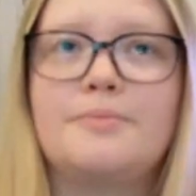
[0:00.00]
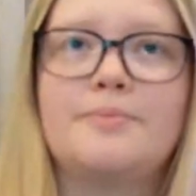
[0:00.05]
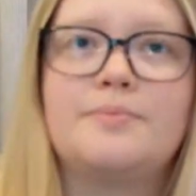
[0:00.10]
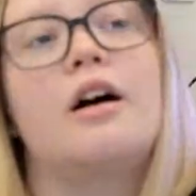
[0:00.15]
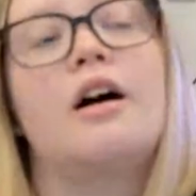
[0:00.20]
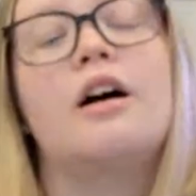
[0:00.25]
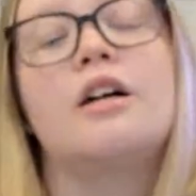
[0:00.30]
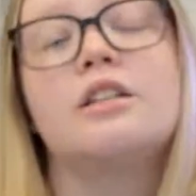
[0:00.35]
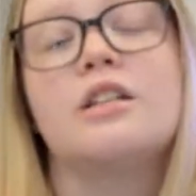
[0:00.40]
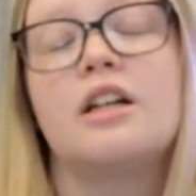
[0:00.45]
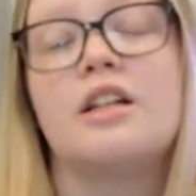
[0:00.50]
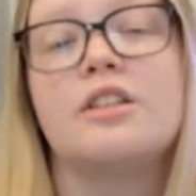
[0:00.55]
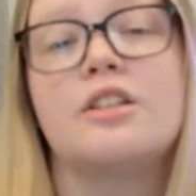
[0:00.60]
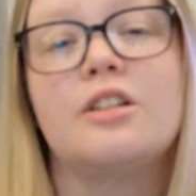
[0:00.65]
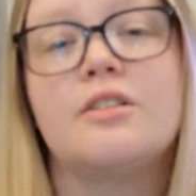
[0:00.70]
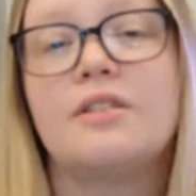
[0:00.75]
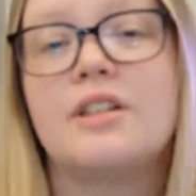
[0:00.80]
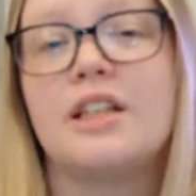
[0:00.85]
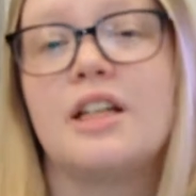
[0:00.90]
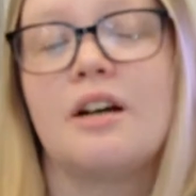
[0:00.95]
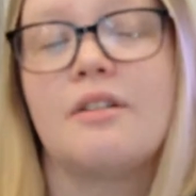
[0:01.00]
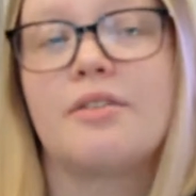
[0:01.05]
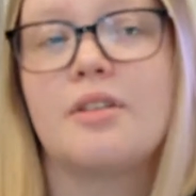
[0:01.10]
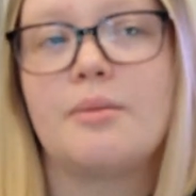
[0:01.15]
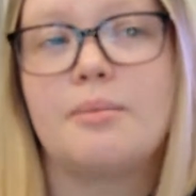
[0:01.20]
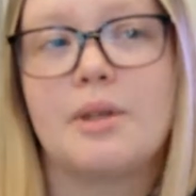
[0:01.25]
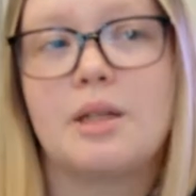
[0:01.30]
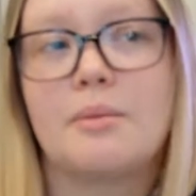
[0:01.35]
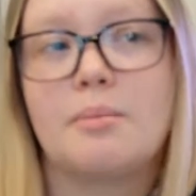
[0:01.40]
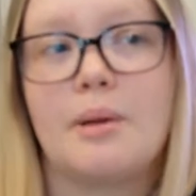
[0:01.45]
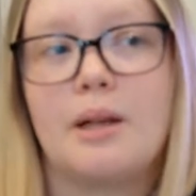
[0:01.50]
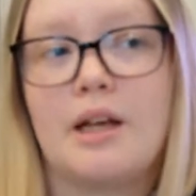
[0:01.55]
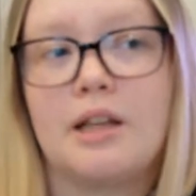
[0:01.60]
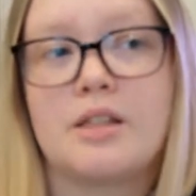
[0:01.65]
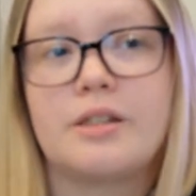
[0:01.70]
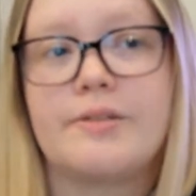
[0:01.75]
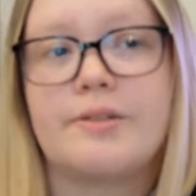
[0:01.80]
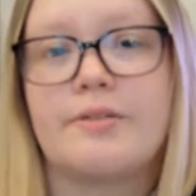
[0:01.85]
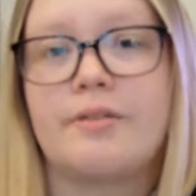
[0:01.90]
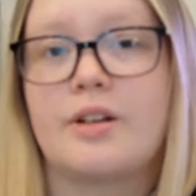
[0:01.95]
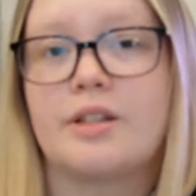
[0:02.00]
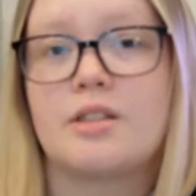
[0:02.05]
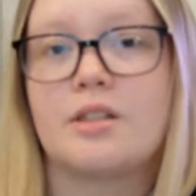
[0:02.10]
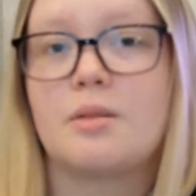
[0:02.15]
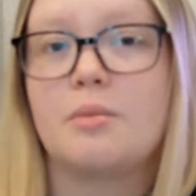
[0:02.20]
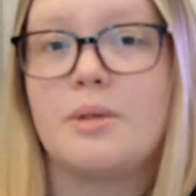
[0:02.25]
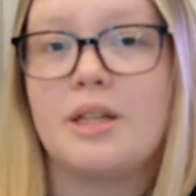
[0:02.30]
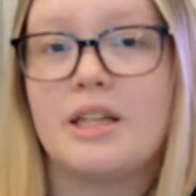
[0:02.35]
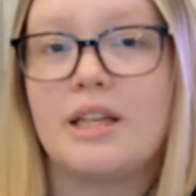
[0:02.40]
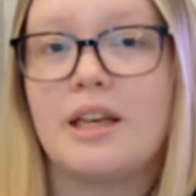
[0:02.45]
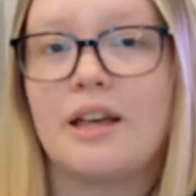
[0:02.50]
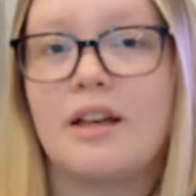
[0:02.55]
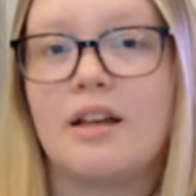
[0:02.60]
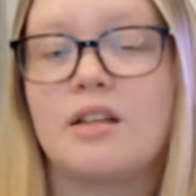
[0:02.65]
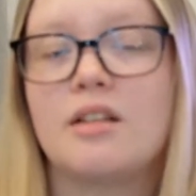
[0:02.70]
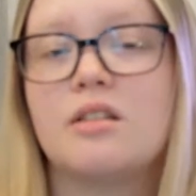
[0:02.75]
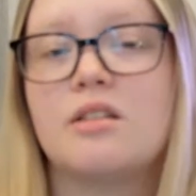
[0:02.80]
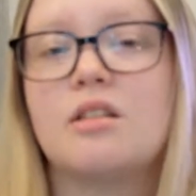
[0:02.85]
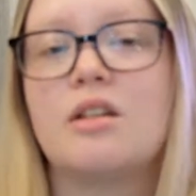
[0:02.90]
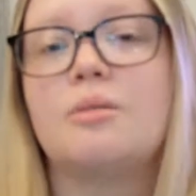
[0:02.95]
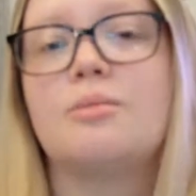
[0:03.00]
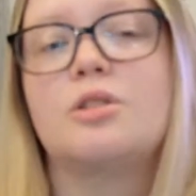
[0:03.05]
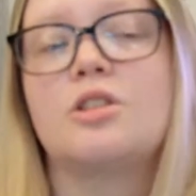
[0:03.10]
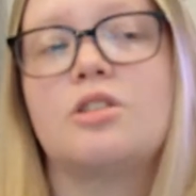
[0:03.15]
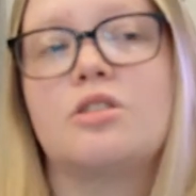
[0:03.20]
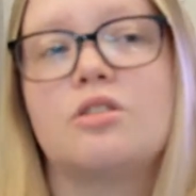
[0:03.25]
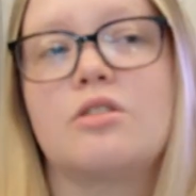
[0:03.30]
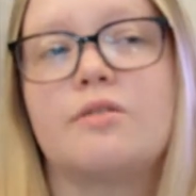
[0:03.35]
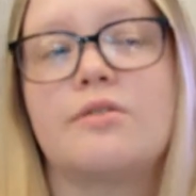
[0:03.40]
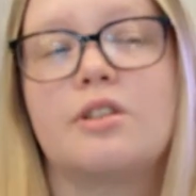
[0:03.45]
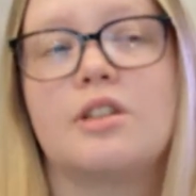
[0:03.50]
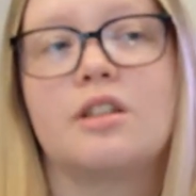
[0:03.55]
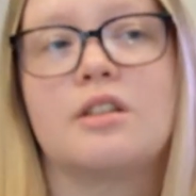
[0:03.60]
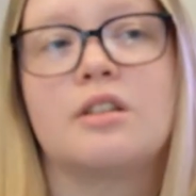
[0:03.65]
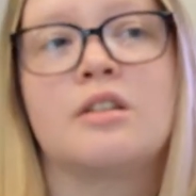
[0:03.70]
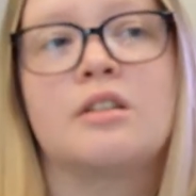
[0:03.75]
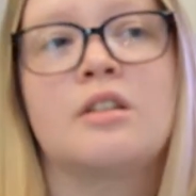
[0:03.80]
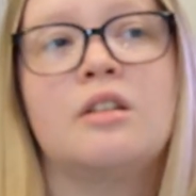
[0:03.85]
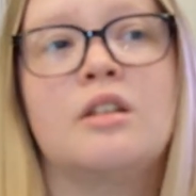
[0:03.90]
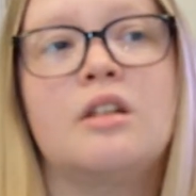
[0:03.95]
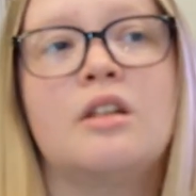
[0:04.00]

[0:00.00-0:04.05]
I don't really have that many plans for the rest of the weekend. I'm just sort of gonna